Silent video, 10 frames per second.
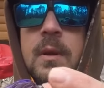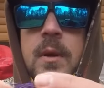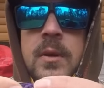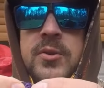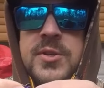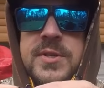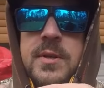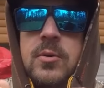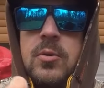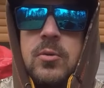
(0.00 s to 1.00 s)
This is
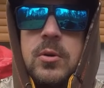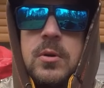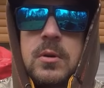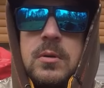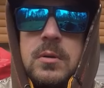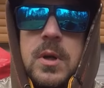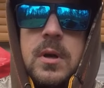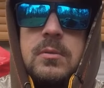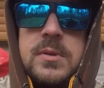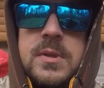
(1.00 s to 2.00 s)
the 1/4
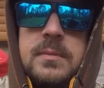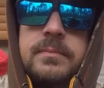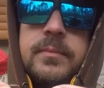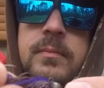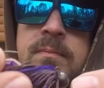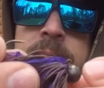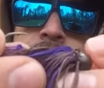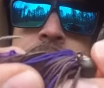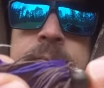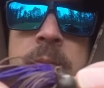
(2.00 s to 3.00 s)
ounce,
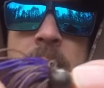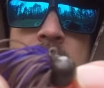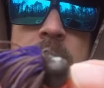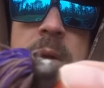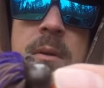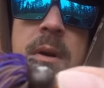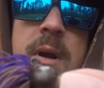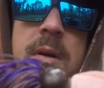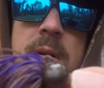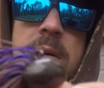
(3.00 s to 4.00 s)

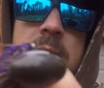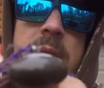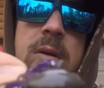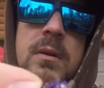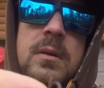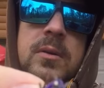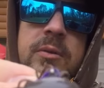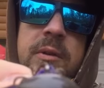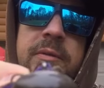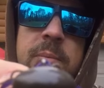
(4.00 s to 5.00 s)
right?
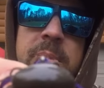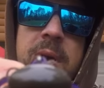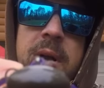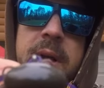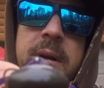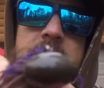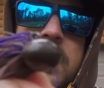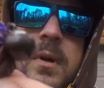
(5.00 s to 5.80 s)
Just a football head.